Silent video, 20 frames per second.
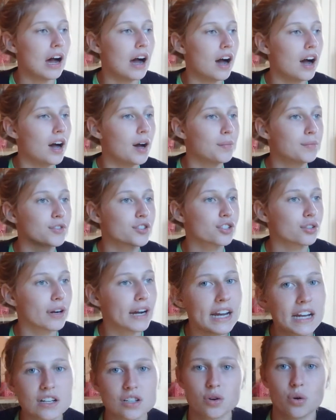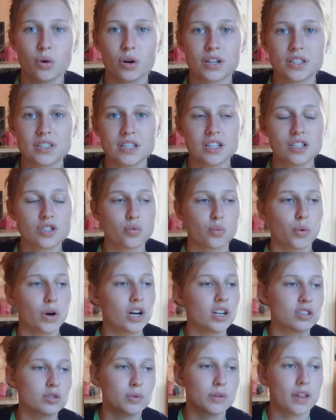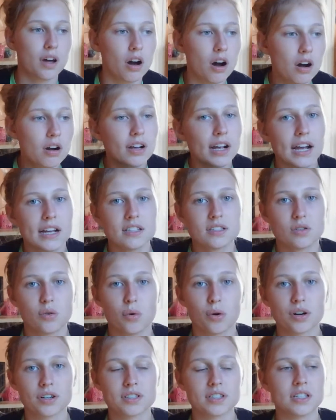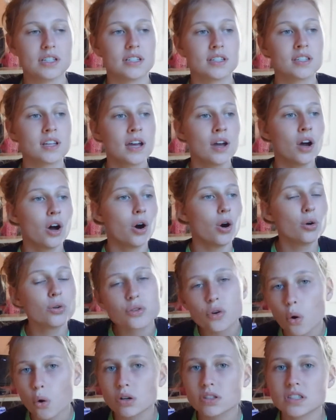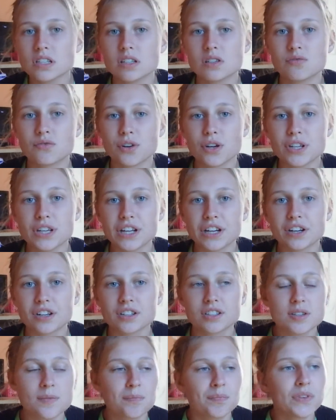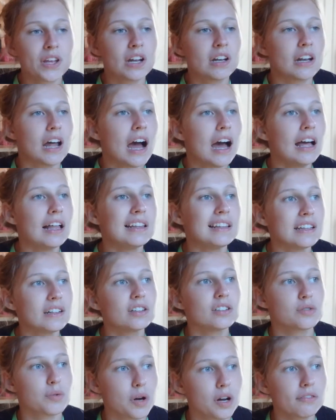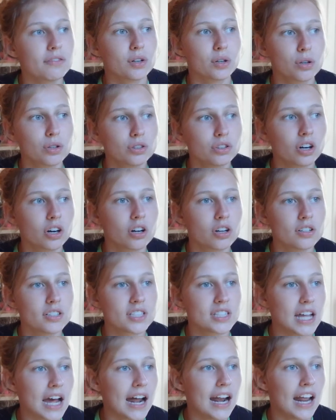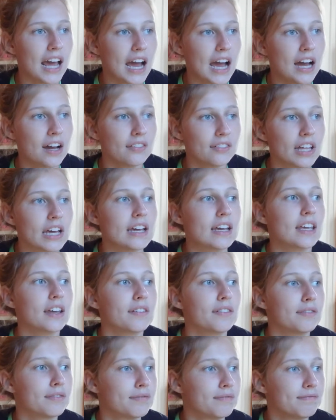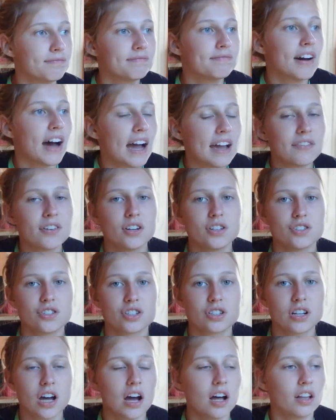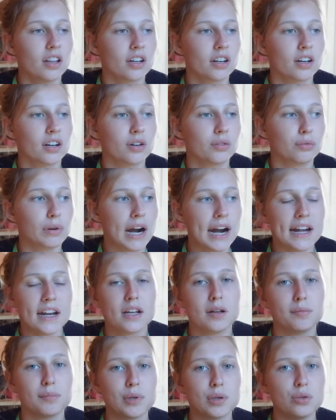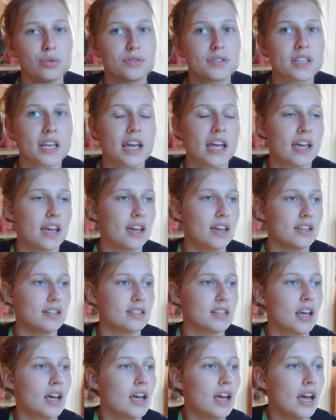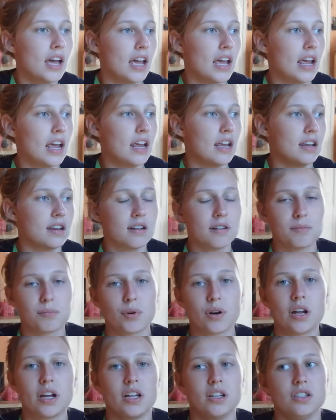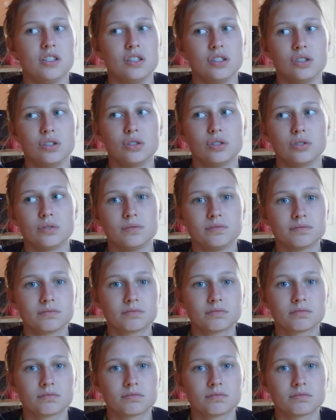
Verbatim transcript: um, trained horses, worked with all kinds of horses, owned horses for years, not little twelve year old girls that have like five hundred dollar riding boots and a brand new